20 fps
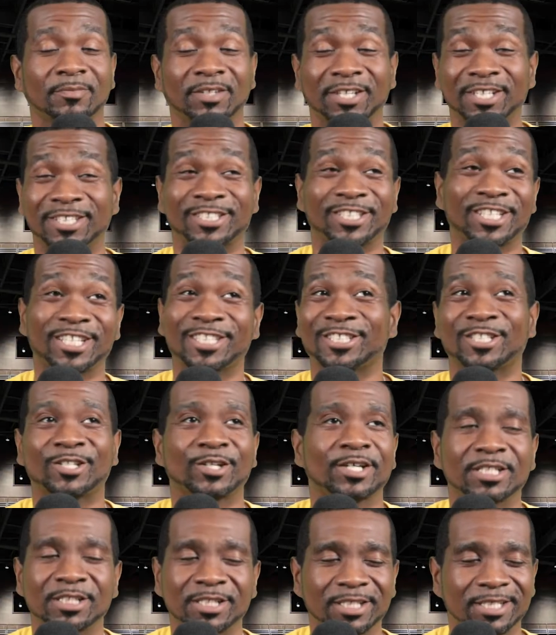It's, it's
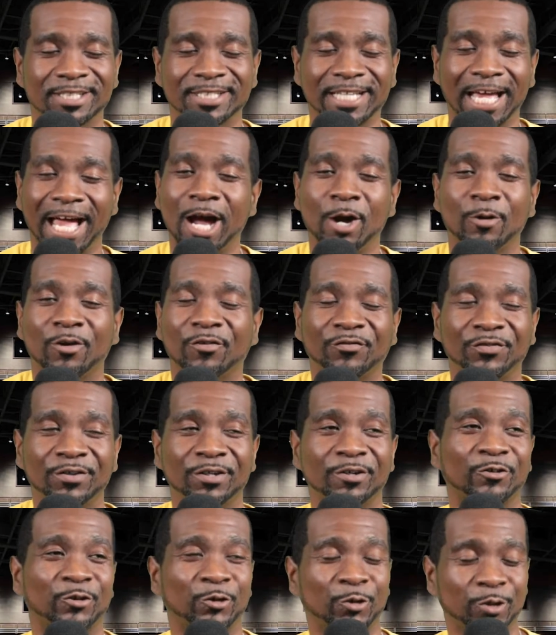crazy because our
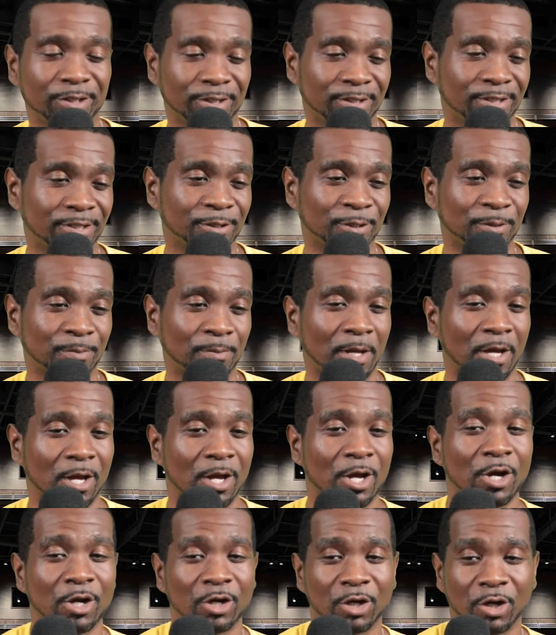fear of criticism
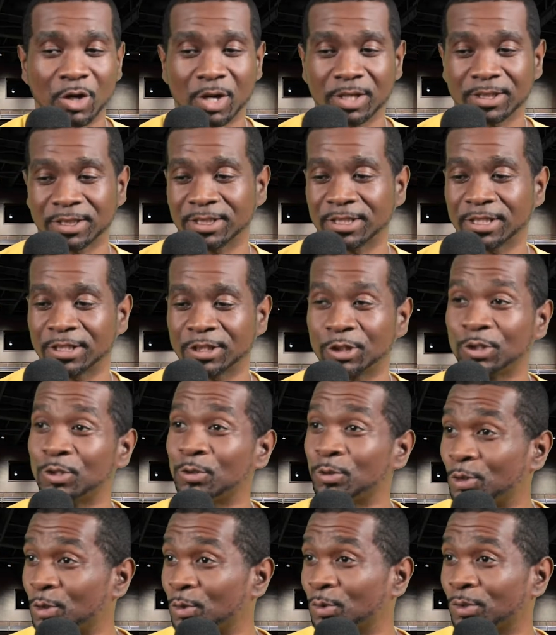causes us to
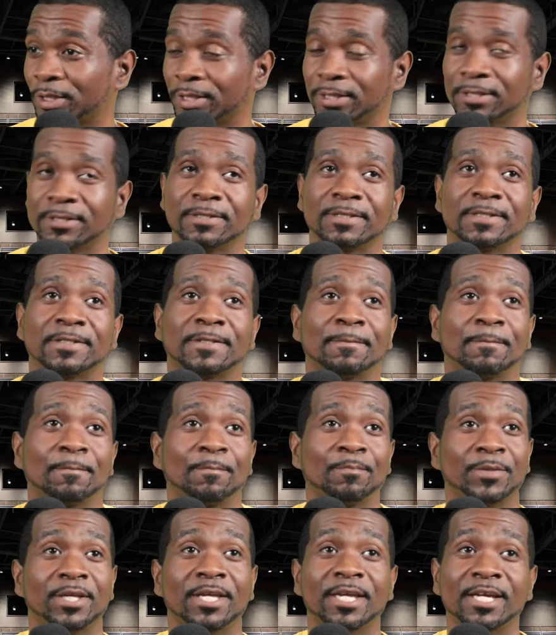do two things.
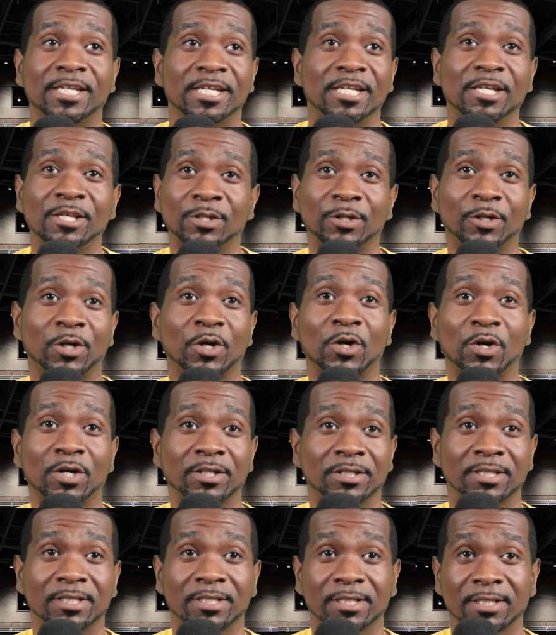It either
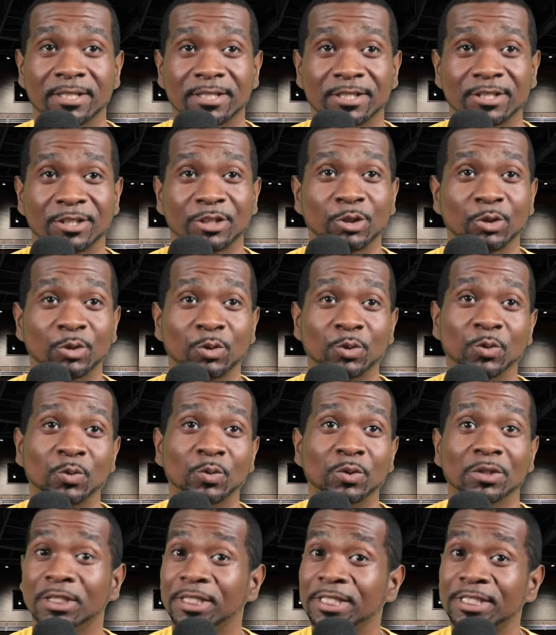causes us to
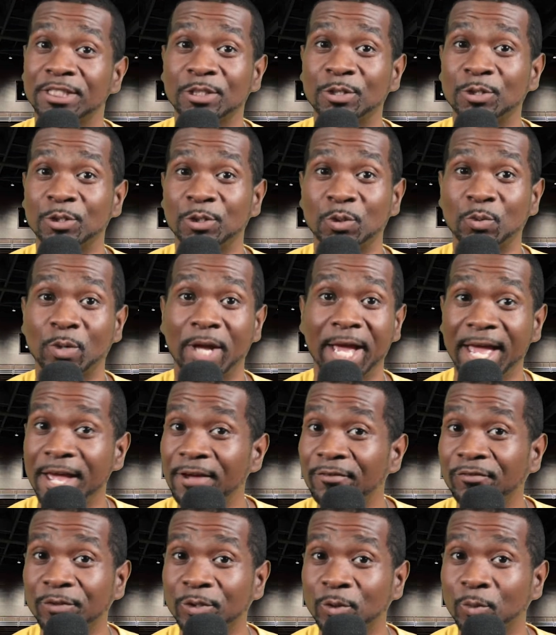listen to
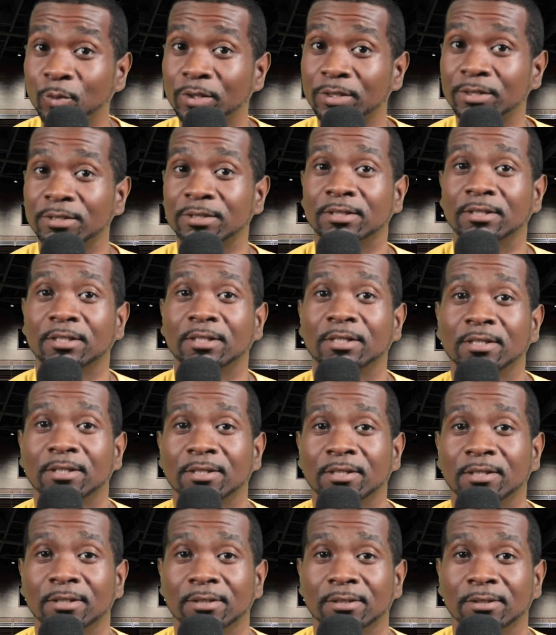everyone
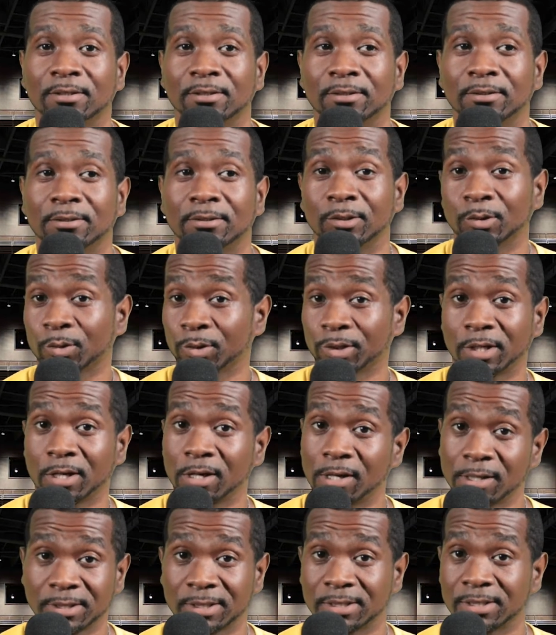or it
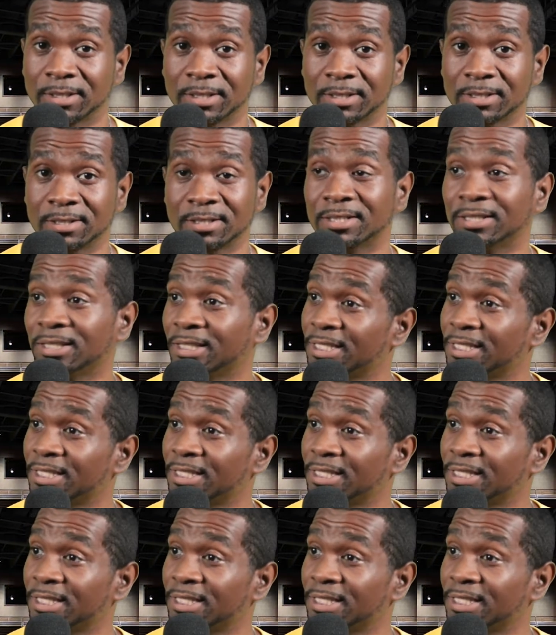causes us to